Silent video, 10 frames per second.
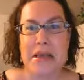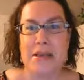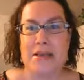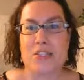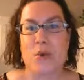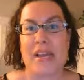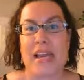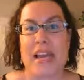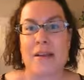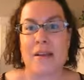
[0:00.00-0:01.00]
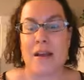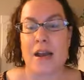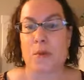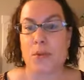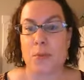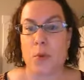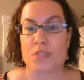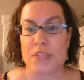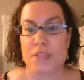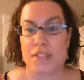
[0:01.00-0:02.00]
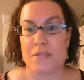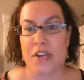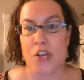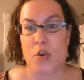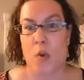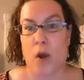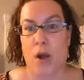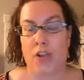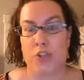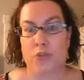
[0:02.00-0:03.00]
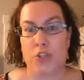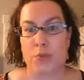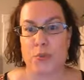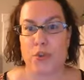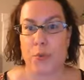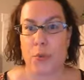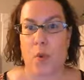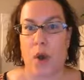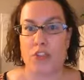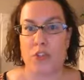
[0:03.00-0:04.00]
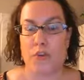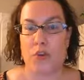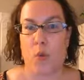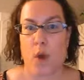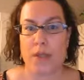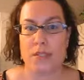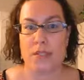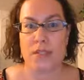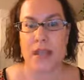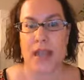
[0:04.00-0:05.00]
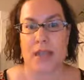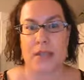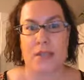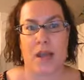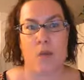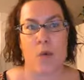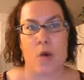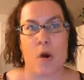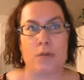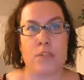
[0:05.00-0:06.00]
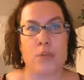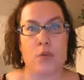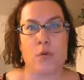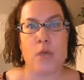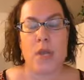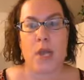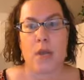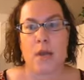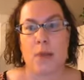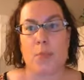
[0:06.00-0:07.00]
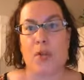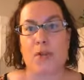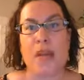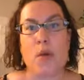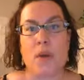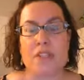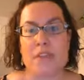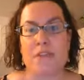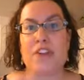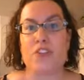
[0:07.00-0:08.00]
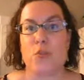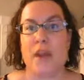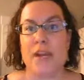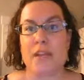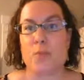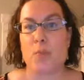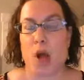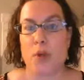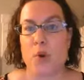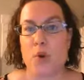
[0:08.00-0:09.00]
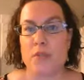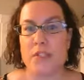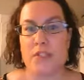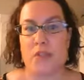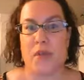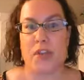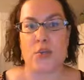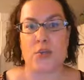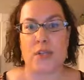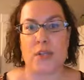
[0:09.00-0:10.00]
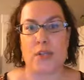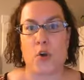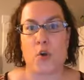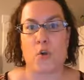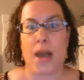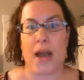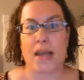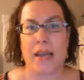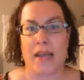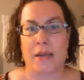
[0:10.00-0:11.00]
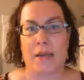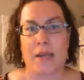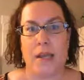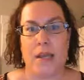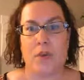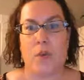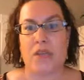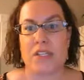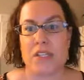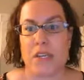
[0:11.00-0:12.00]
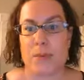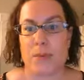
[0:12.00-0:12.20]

So again, we're posting this video on YouTube, so you can rewatch it if you want. And I will also put a link once I finish writing the blog post, so that you can go back, and if you want to